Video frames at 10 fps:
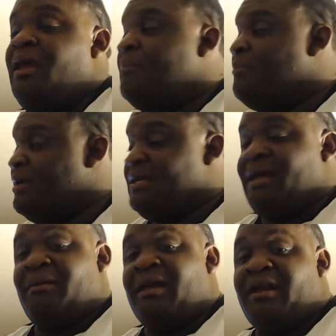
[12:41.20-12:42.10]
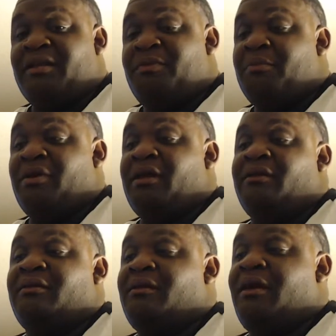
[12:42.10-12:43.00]
But yet, a lot of these people
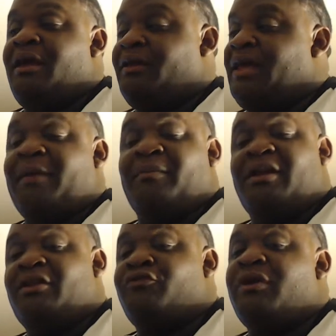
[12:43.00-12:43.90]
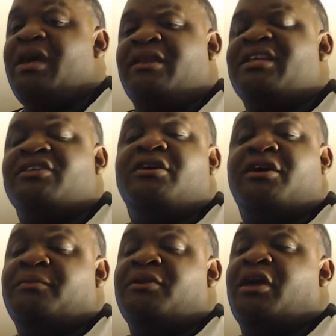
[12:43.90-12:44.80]
in gaming industry, they just hook
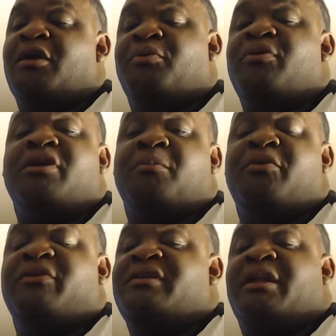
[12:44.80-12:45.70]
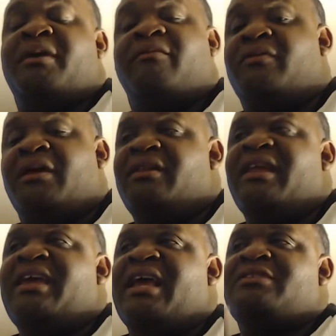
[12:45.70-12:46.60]
it up to their computer. The computer tell them everything.
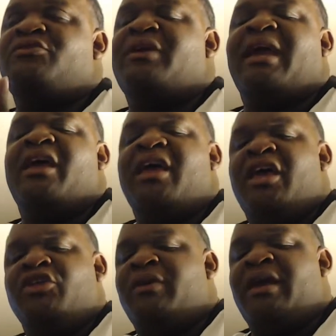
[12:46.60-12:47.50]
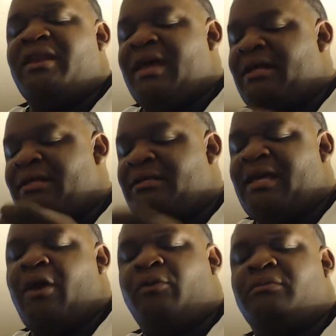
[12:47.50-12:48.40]
They can't. You cannot
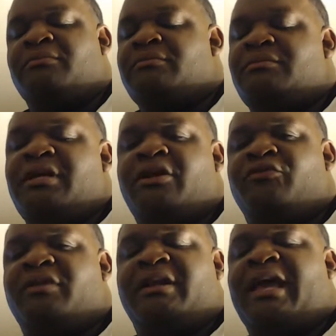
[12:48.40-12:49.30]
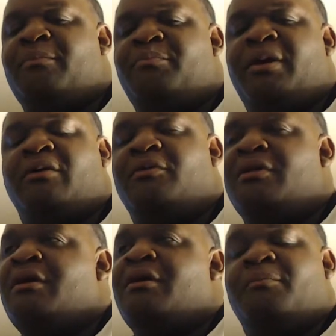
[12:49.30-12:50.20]
count 1080
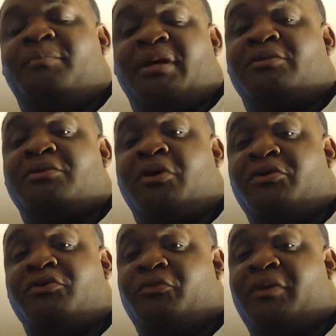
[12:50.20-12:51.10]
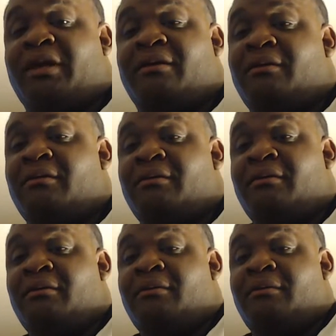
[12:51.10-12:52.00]
pixels on your screen.
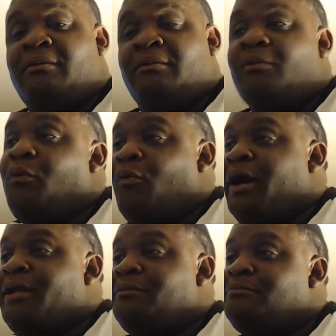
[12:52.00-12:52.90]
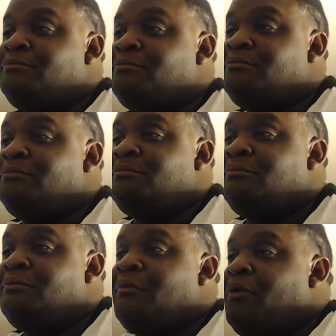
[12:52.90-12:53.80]
1,
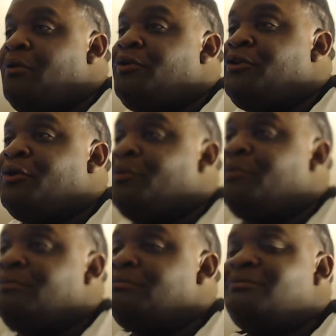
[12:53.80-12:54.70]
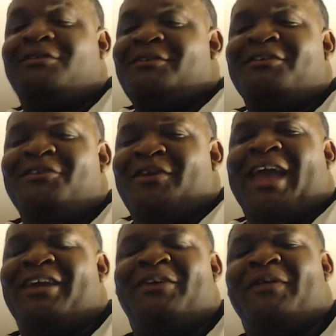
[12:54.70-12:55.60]
2. You
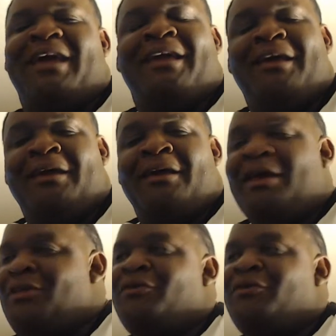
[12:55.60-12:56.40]
can't do that. You